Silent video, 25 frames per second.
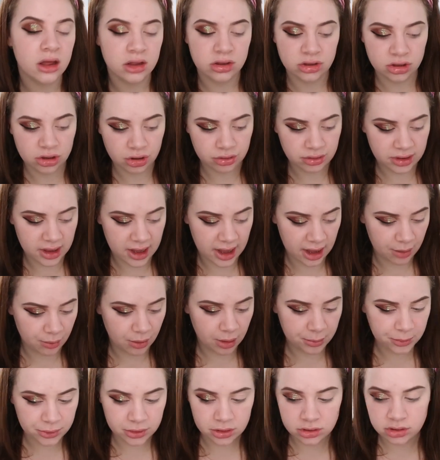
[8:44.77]
So yeah,
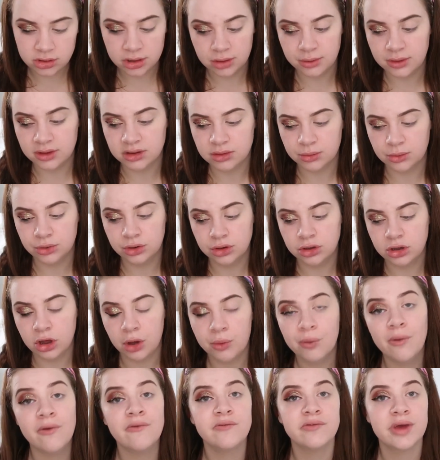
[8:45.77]
what I'm going to do is I'm going to
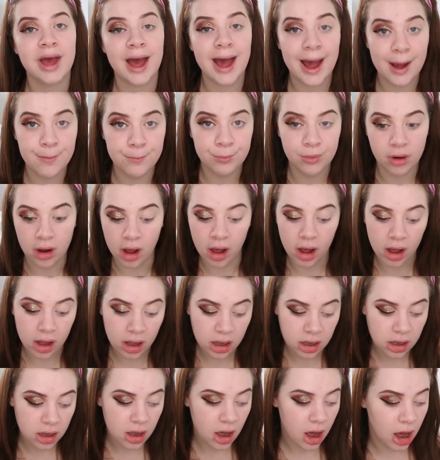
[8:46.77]
go off
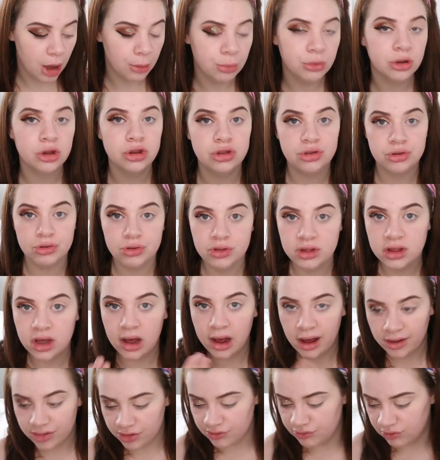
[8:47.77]
camera. I'm going to do the
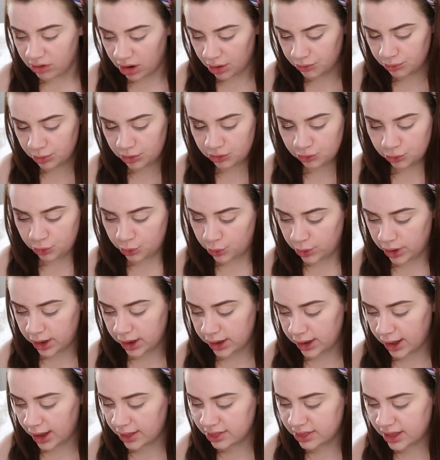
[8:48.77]
other eye real
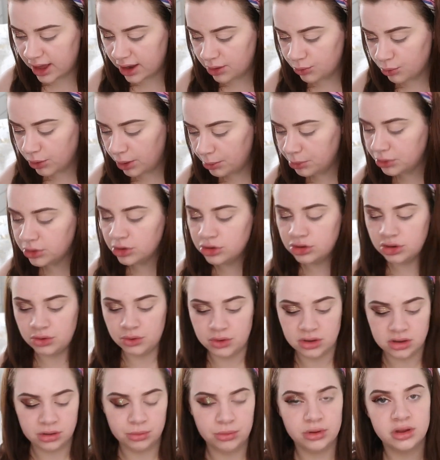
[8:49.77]
quick, and then what I'm going to do
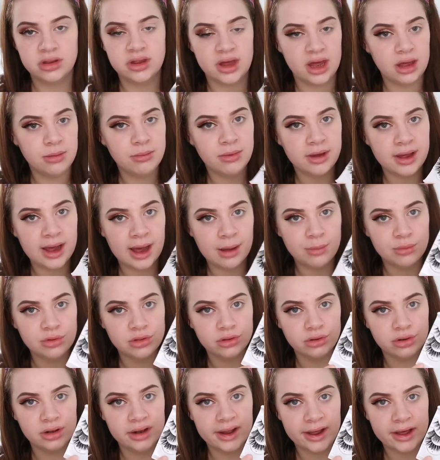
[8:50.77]
is I'm going to take my
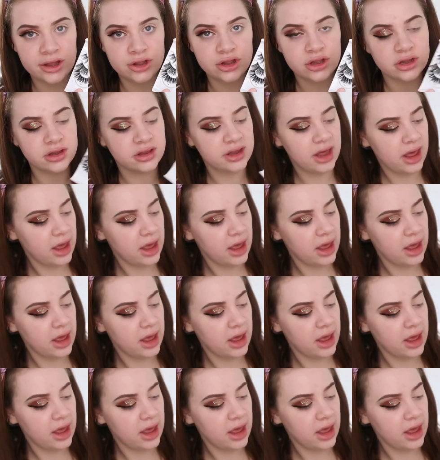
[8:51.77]
Amazon lashes